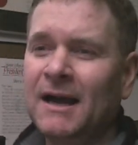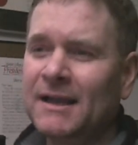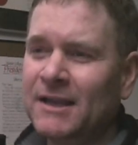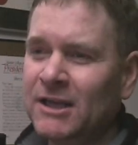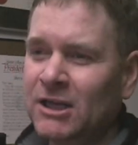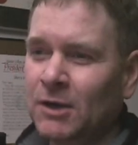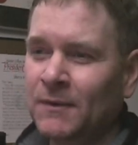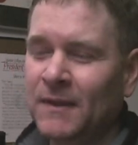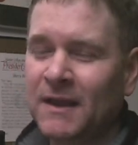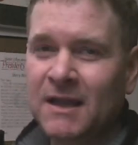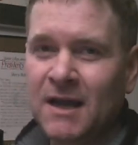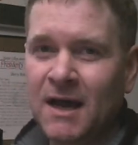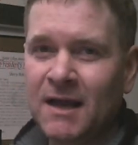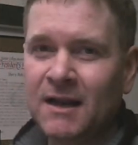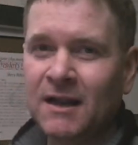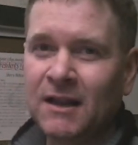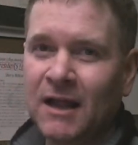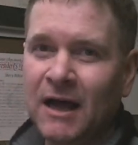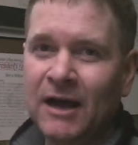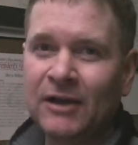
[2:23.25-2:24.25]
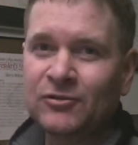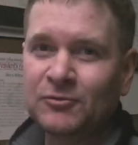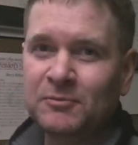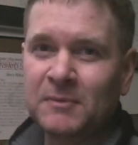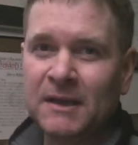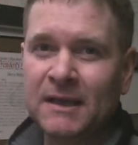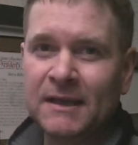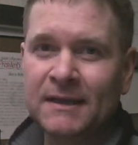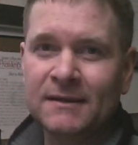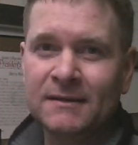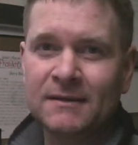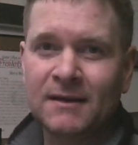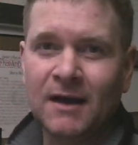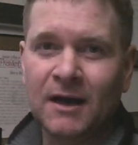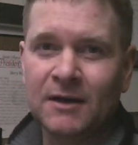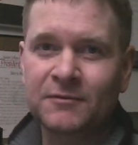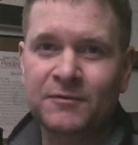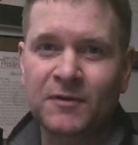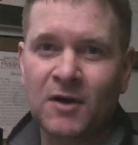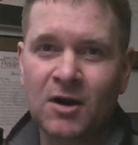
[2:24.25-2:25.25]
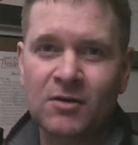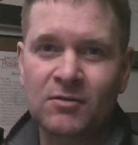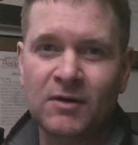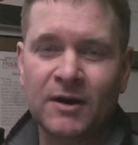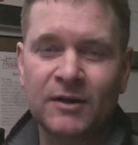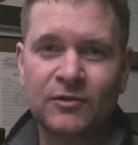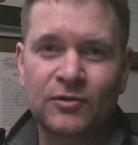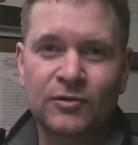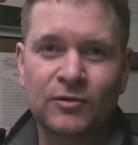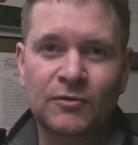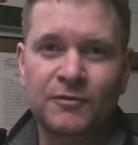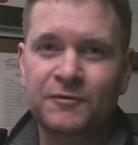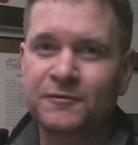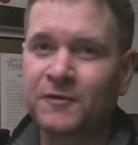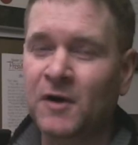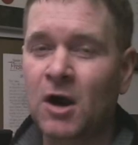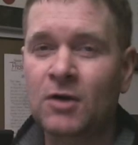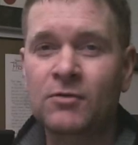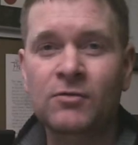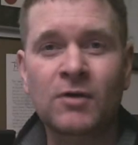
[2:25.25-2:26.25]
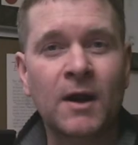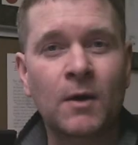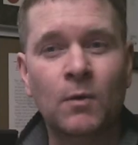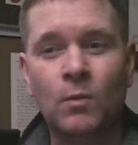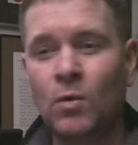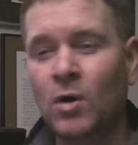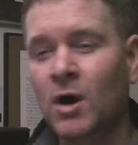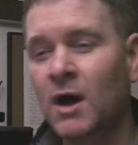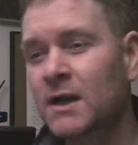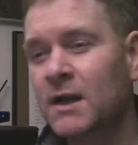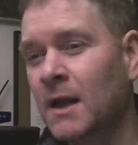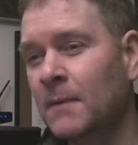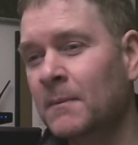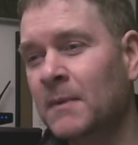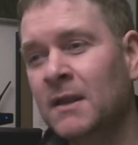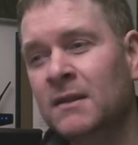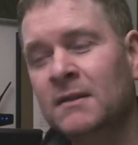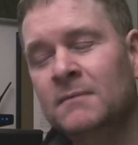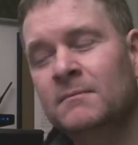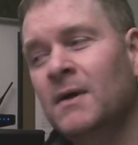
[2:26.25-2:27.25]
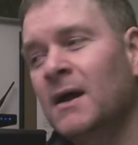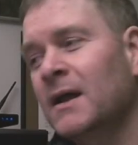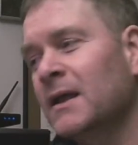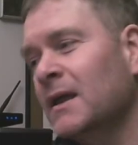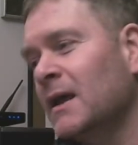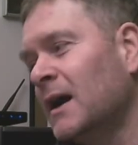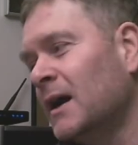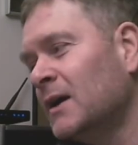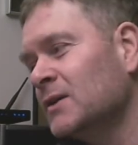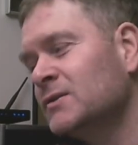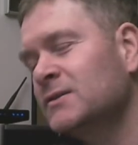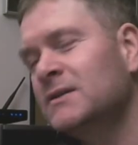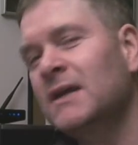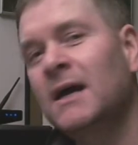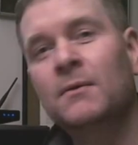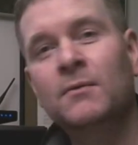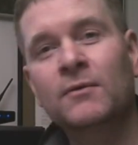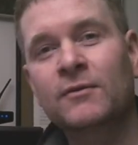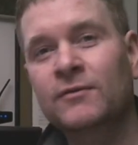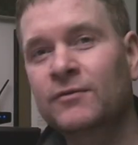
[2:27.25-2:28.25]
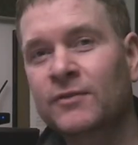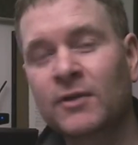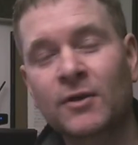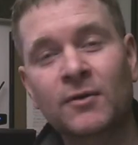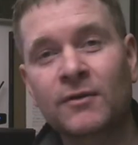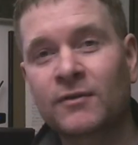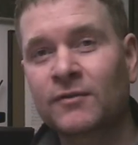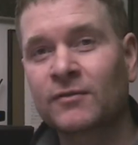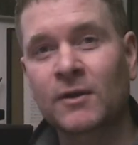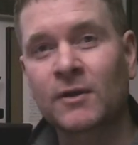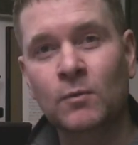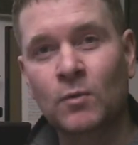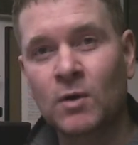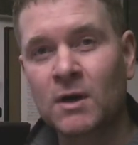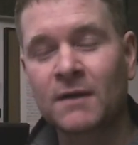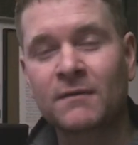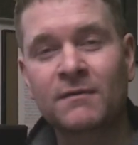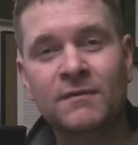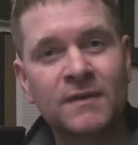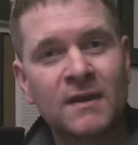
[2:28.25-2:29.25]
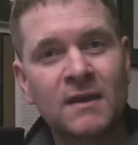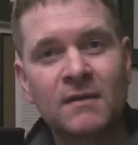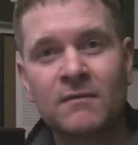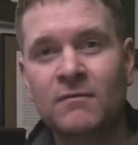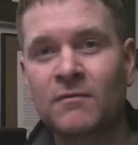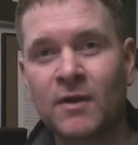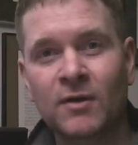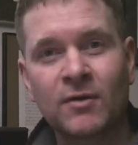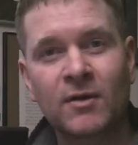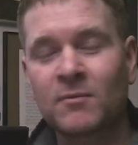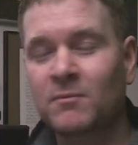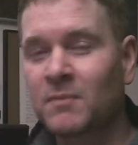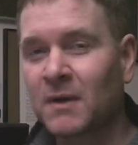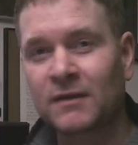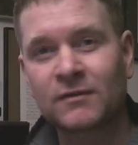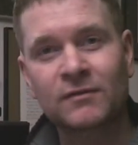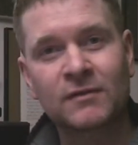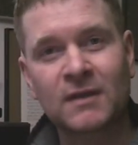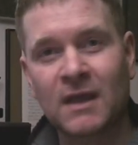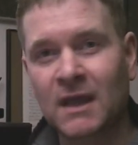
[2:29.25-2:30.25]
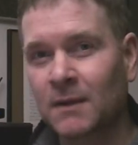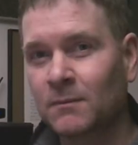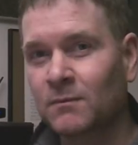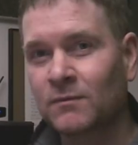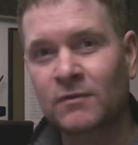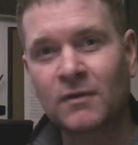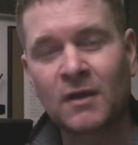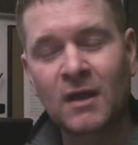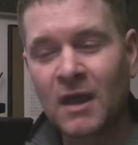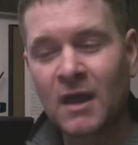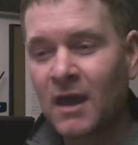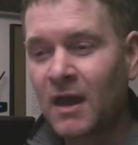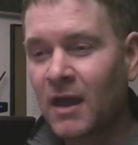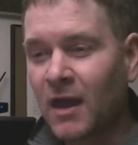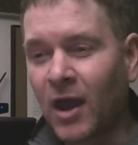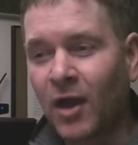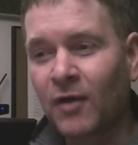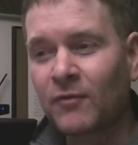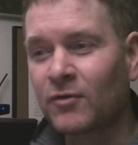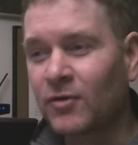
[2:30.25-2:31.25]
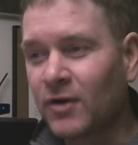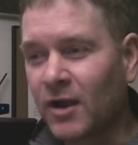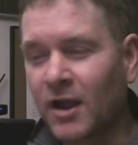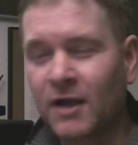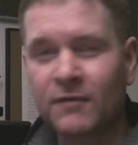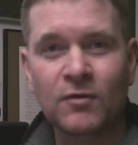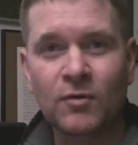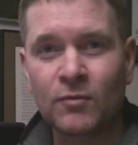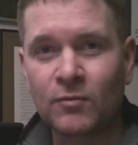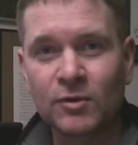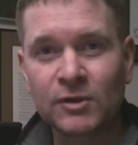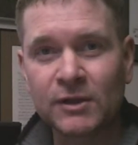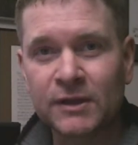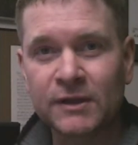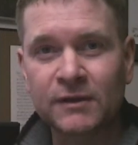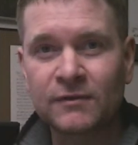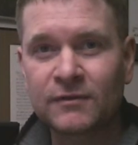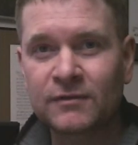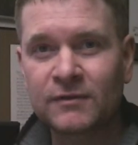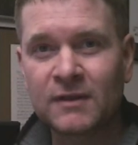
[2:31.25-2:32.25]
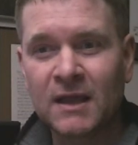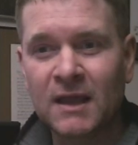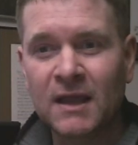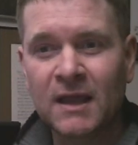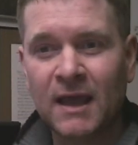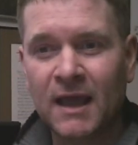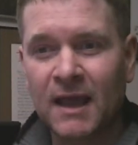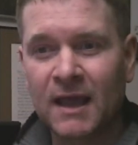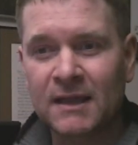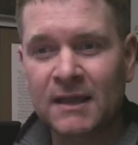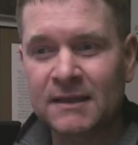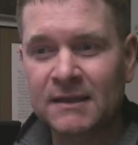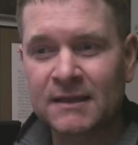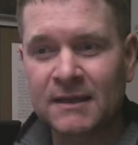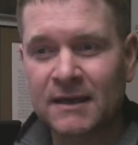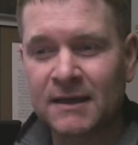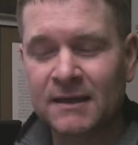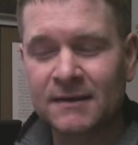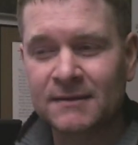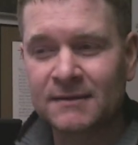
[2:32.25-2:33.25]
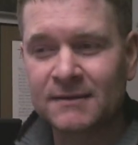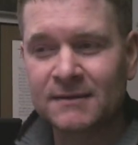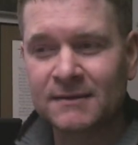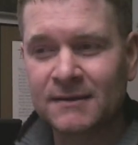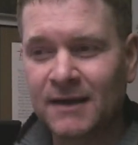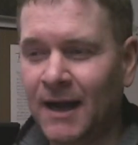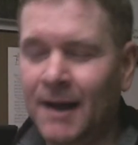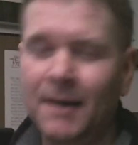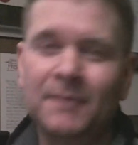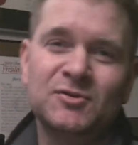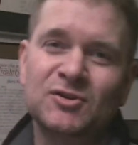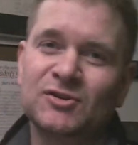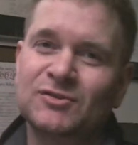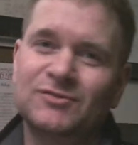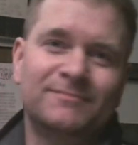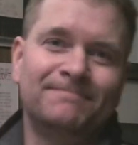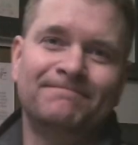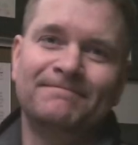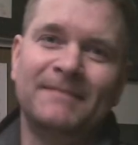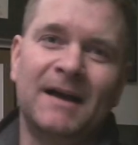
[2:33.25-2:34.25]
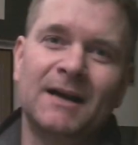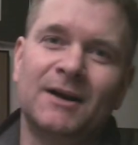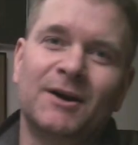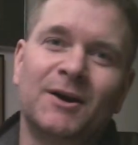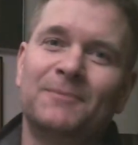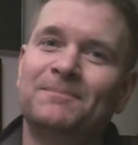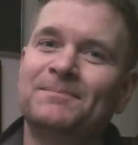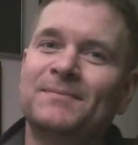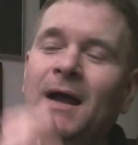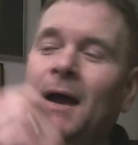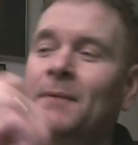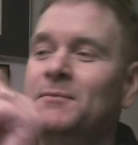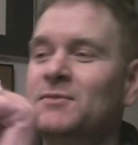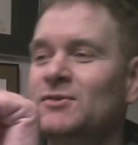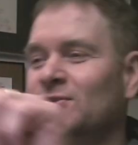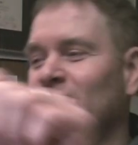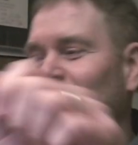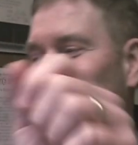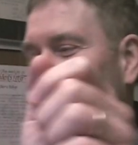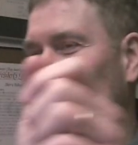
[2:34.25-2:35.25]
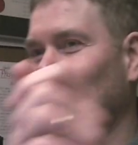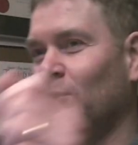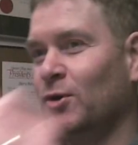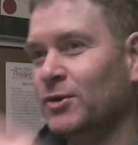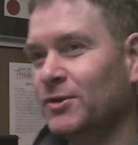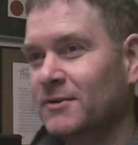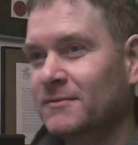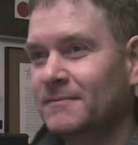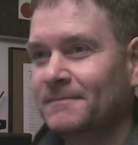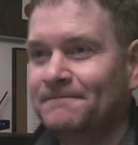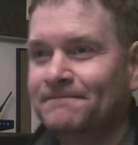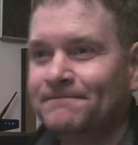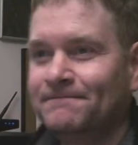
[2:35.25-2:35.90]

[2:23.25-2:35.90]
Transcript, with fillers: you know, they kind of lost me on Far Cry 2. Far Cry 1, I mean, my gosh, that was seriously one of the very best games ever, ever released. And uh, I'm just, I don't know, I'm just disappointed.